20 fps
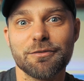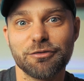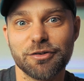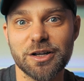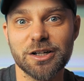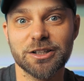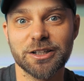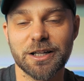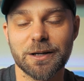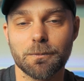
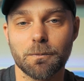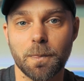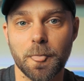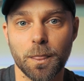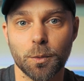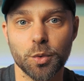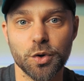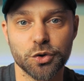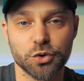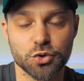feeling
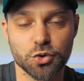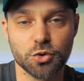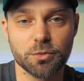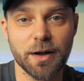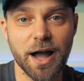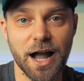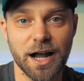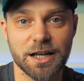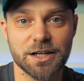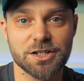with Drew
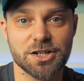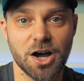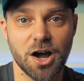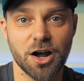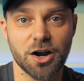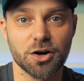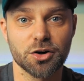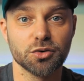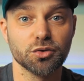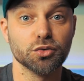
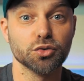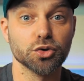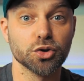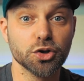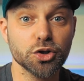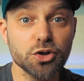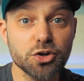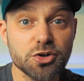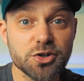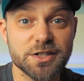McIntyre
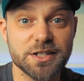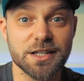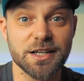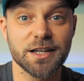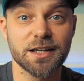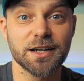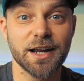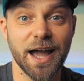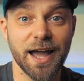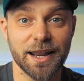
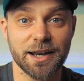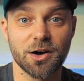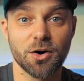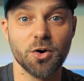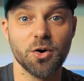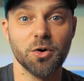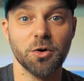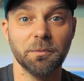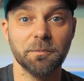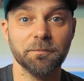losing at
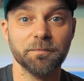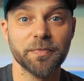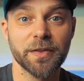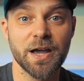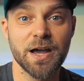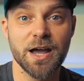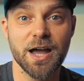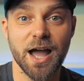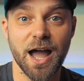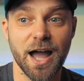home.
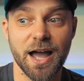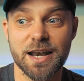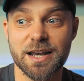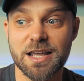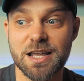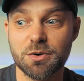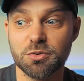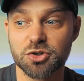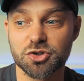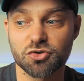And
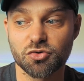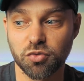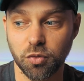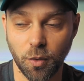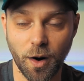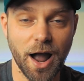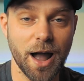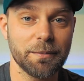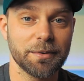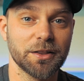he was
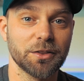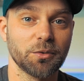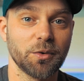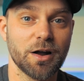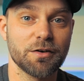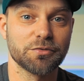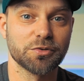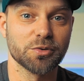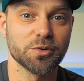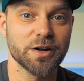grabbing the
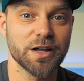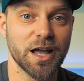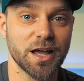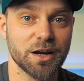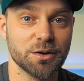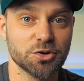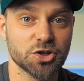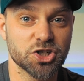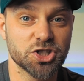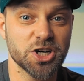referee and
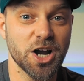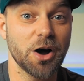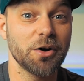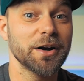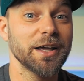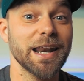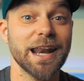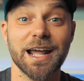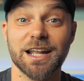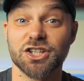he was
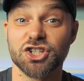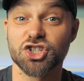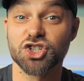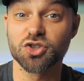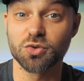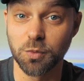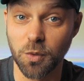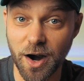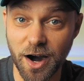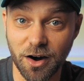shouting and
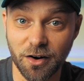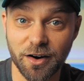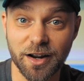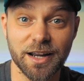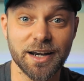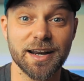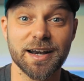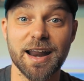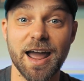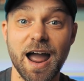
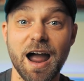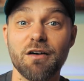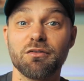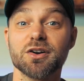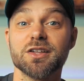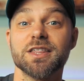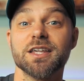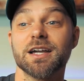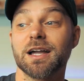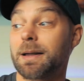swearing and
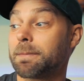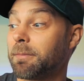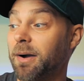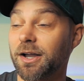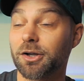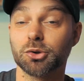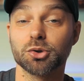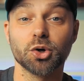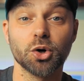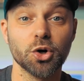everything. And
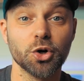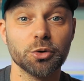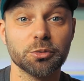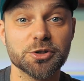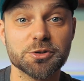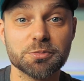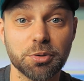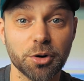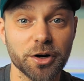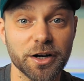Michael Cole
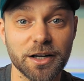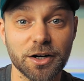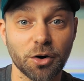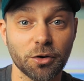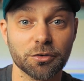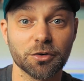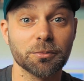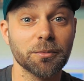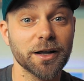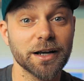was putting
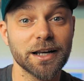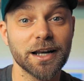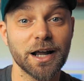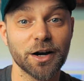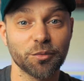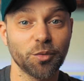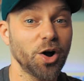over Monday Night